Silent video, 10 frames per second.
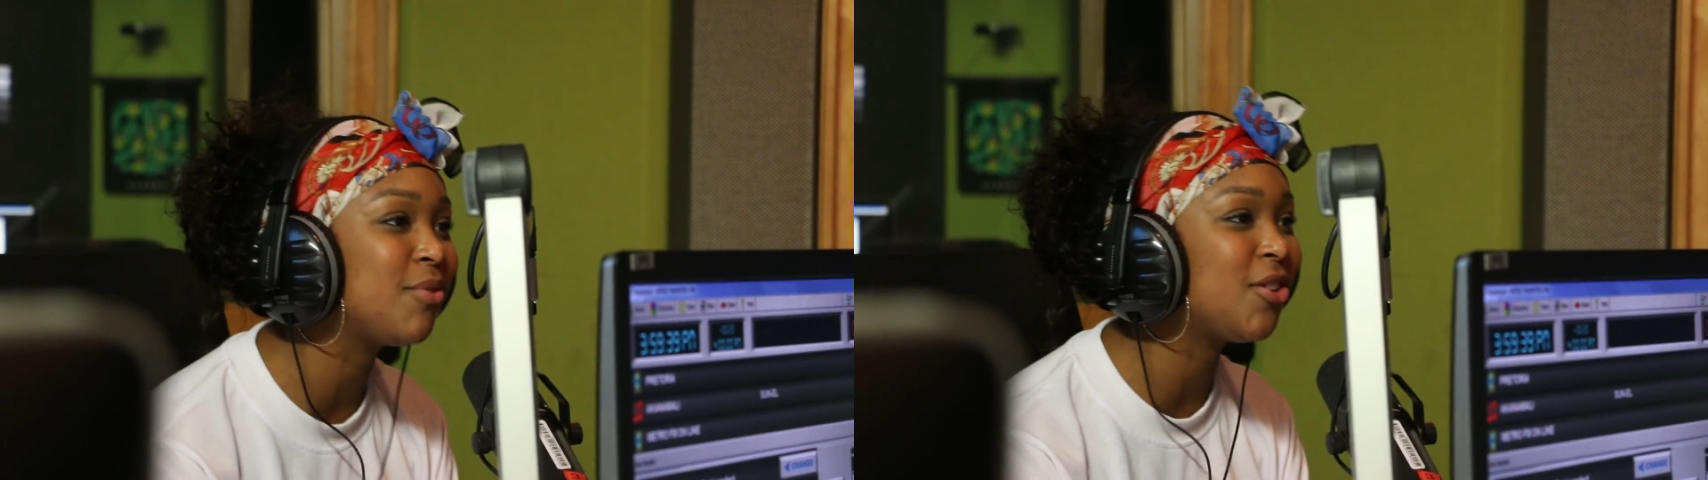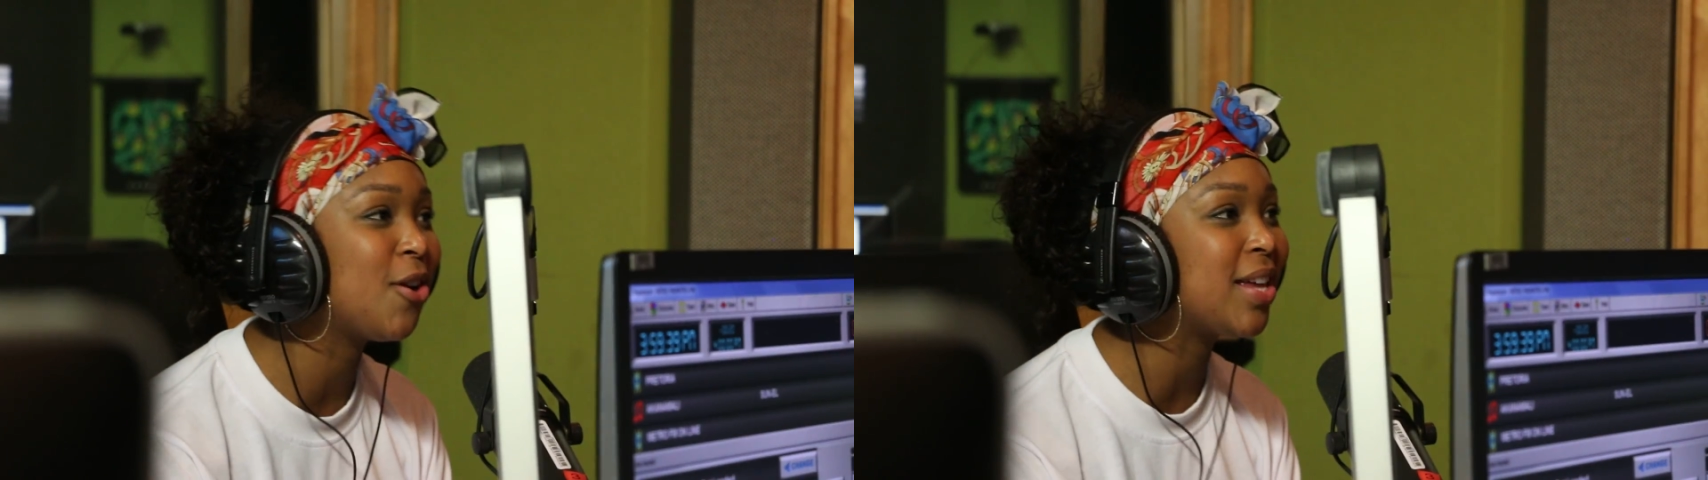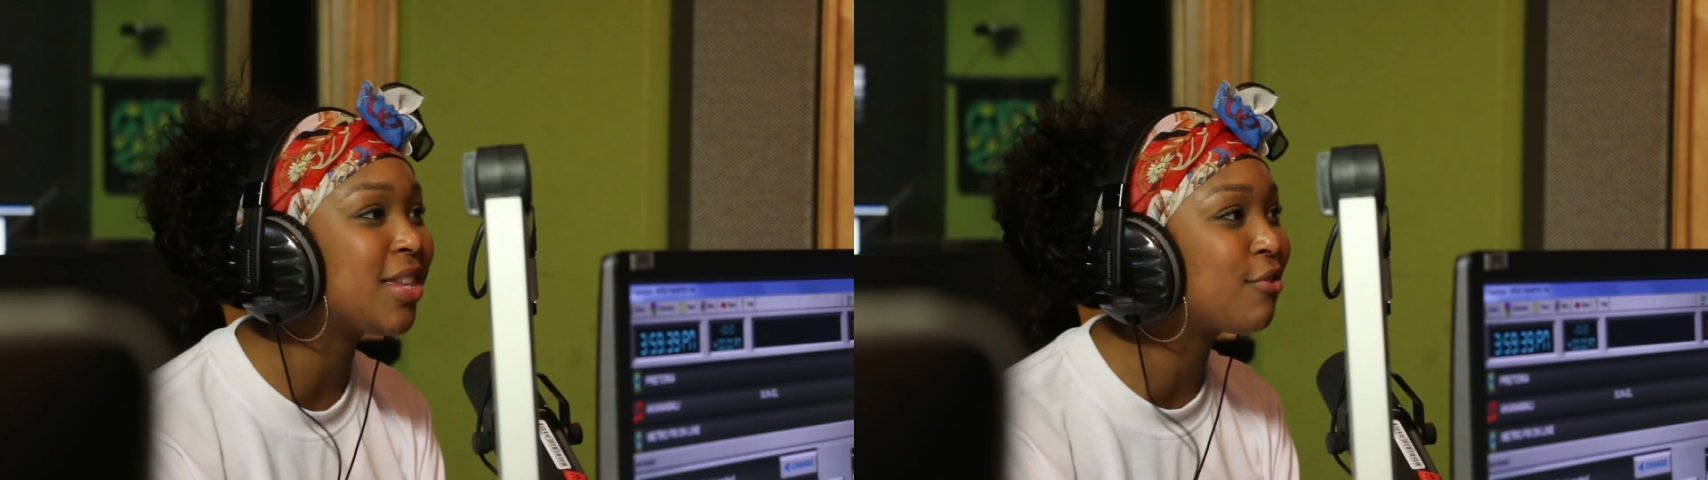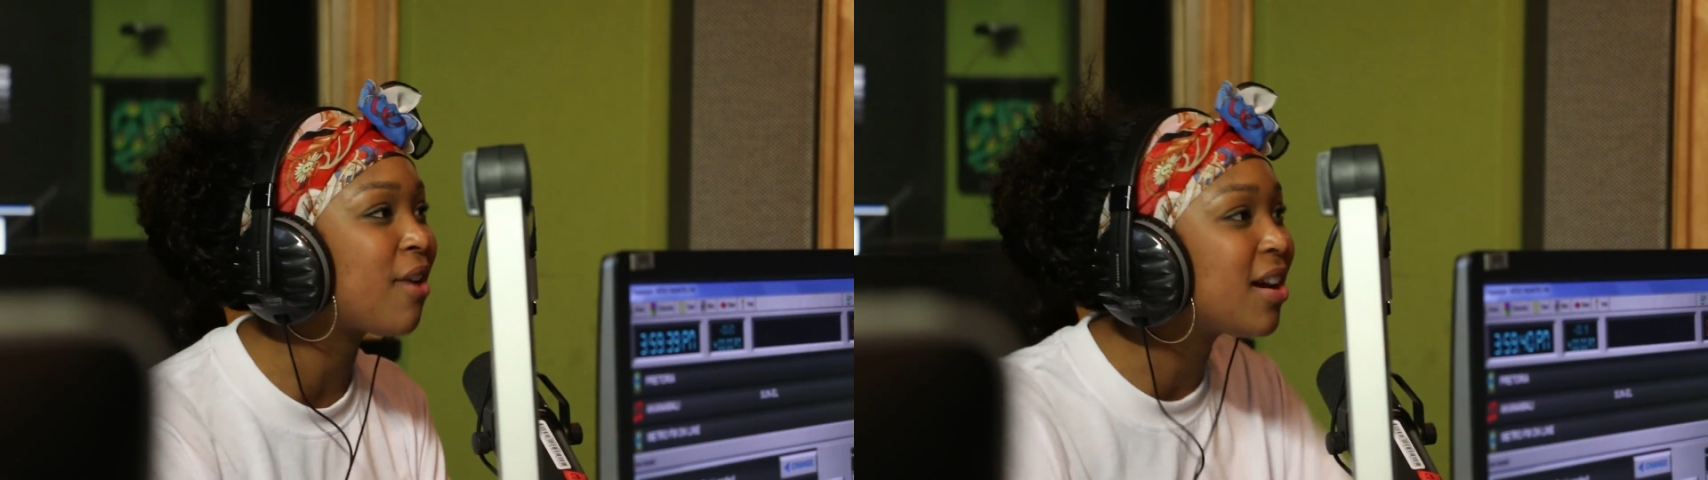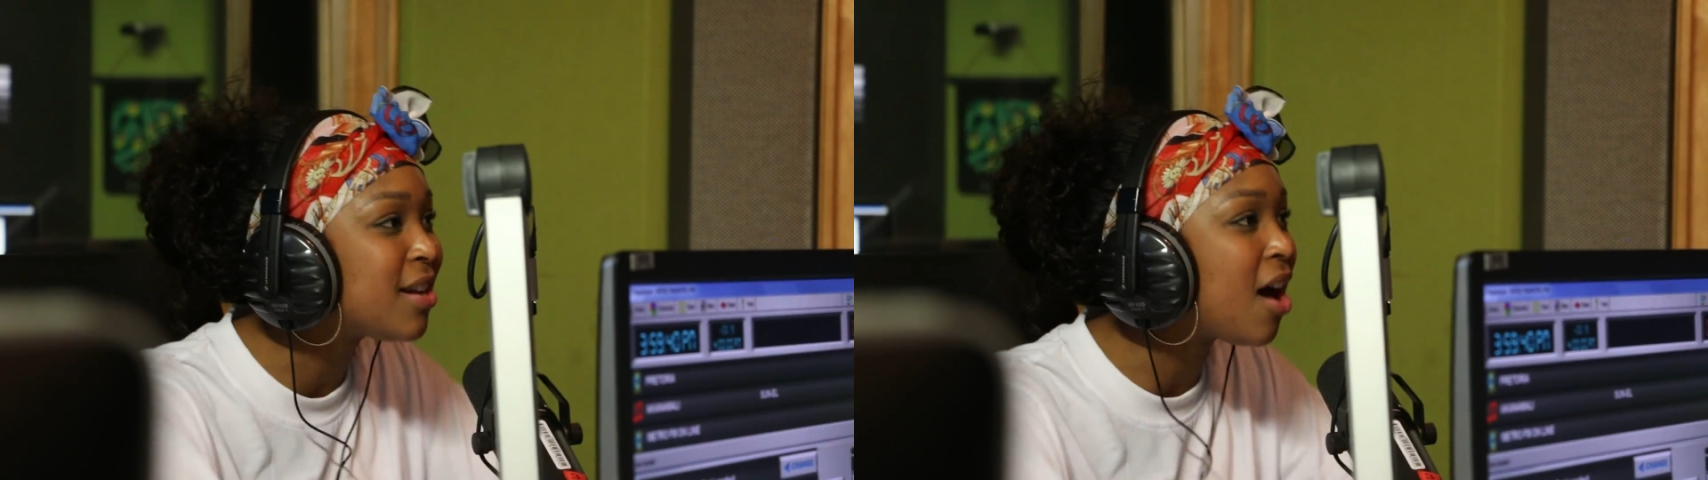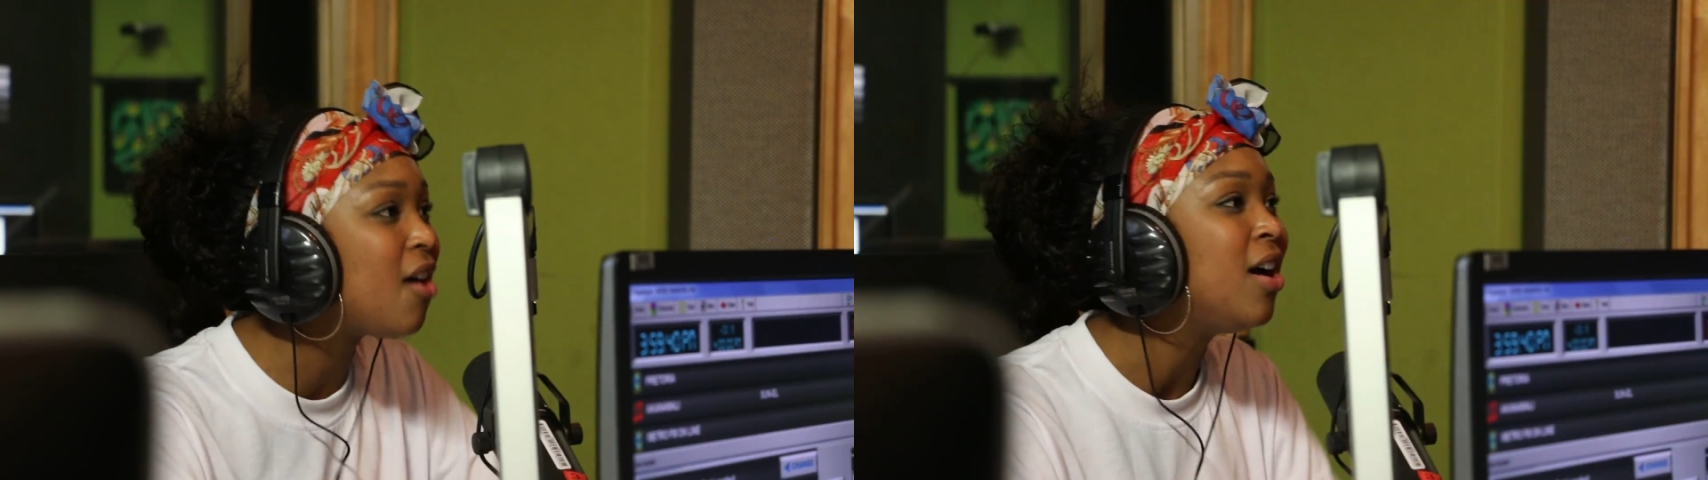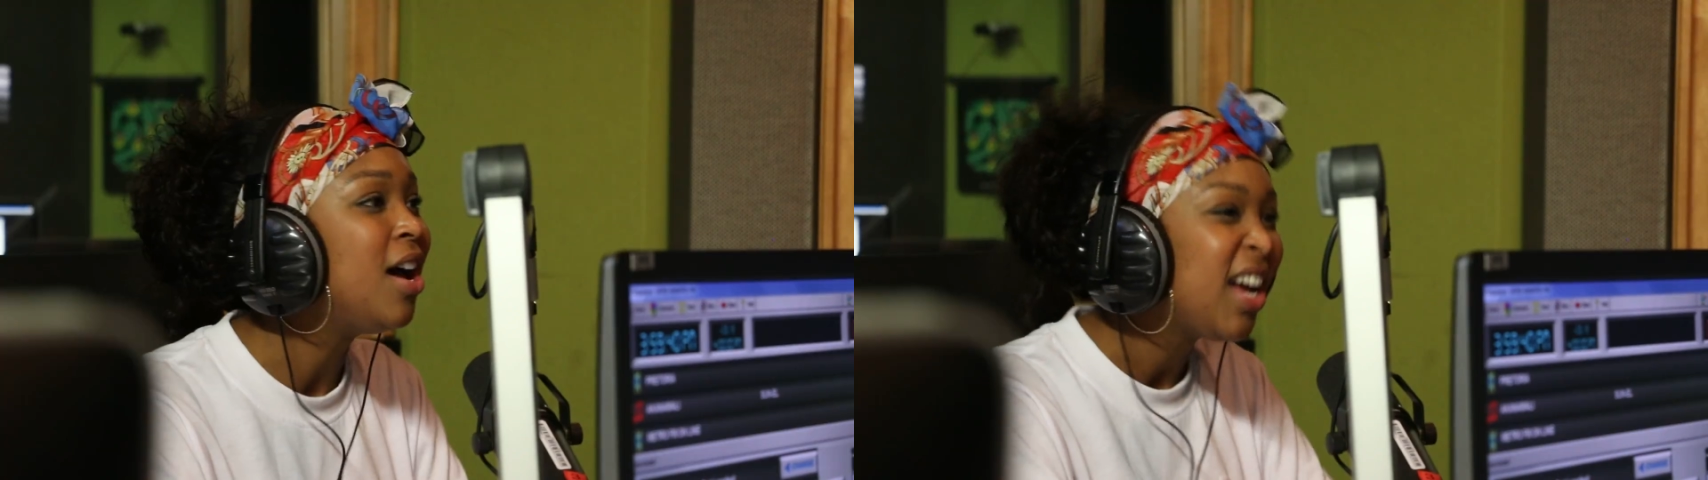You know, I think right now,